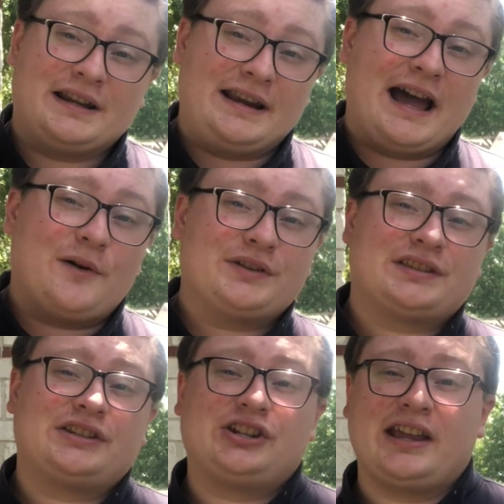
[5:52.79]
Now is
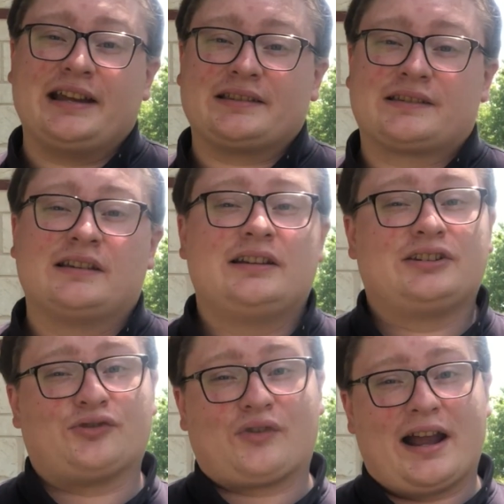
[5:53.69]
the chance
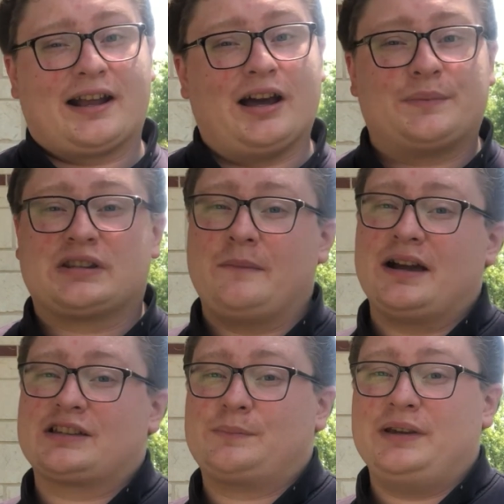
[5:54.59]
to rack up some
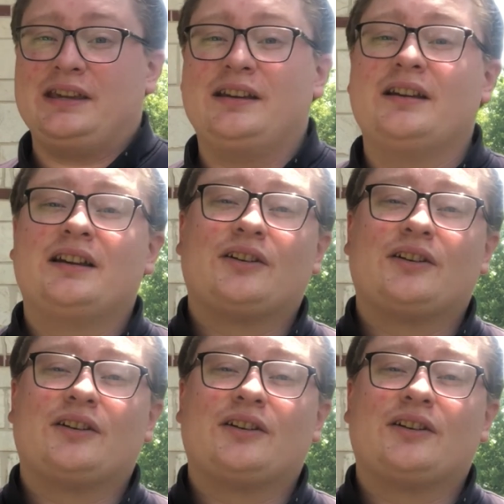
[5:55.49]
XP,